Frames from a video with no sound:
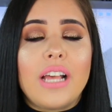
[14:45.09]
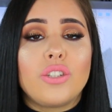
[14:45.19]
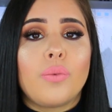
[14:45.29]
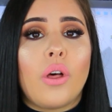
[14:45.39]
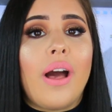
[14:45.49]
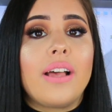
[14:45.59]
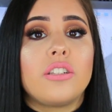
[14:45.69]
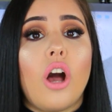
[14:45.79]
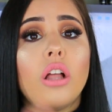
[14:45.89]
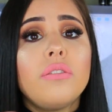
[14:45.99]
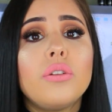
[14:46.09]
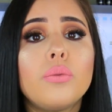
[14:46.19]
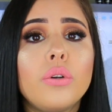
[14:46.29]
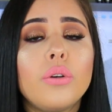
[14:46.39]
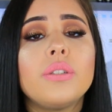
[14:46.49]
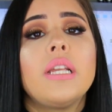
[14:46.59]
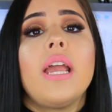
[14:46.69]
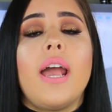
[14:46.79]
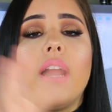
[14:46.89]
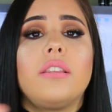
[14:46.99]
as well as all of the rules
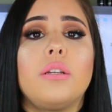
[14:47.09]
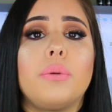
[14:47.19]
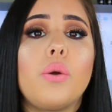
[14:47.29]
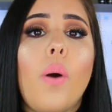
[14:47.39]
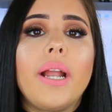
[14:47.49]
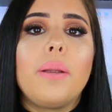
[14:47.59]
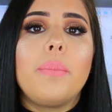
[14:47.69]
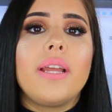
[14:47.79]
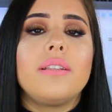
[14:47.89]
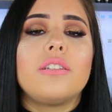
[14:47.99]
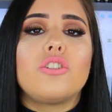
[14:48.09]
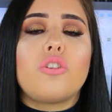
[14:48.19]
and the requirements,